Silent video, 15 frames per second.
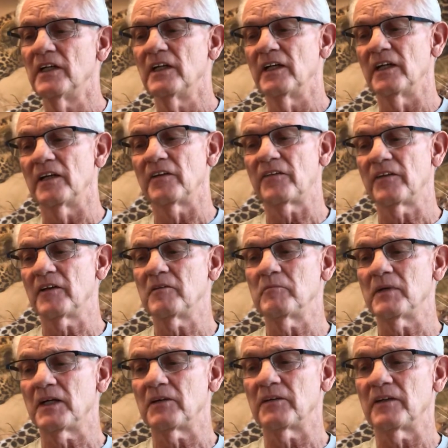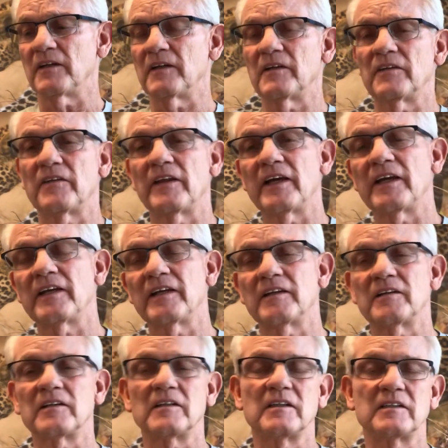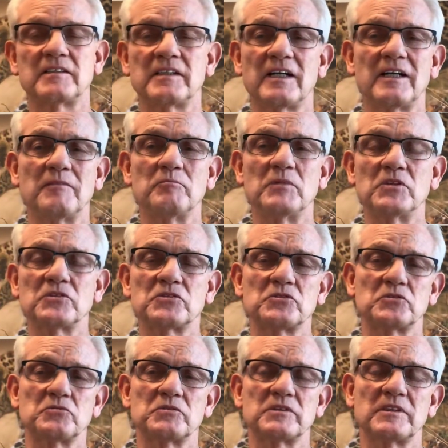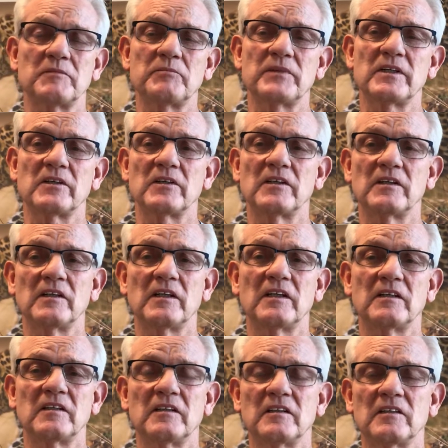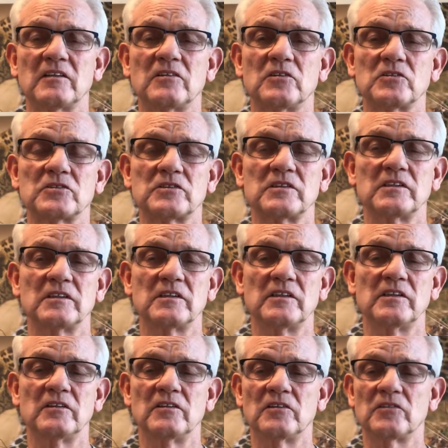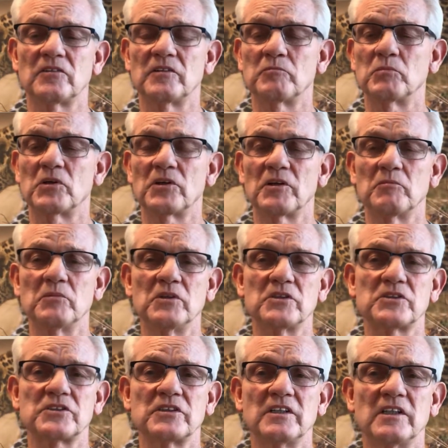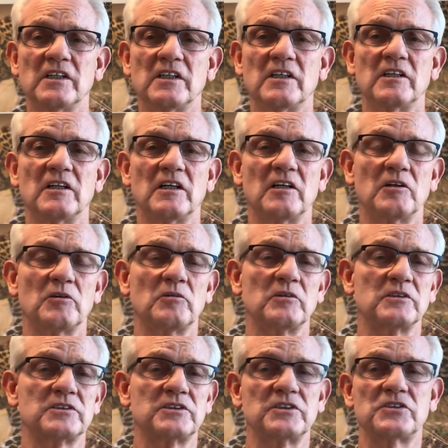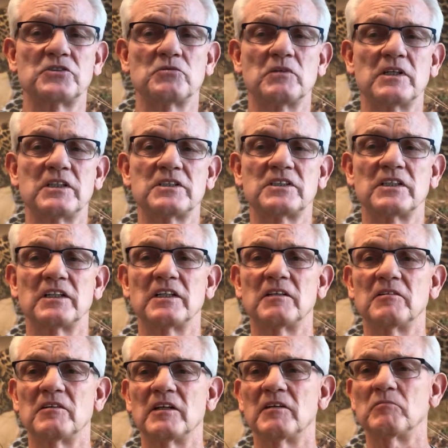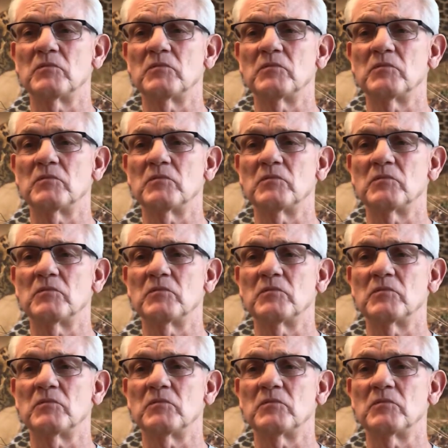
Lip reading: And I think about that time Moses was up there, and of course the burning bush situation, and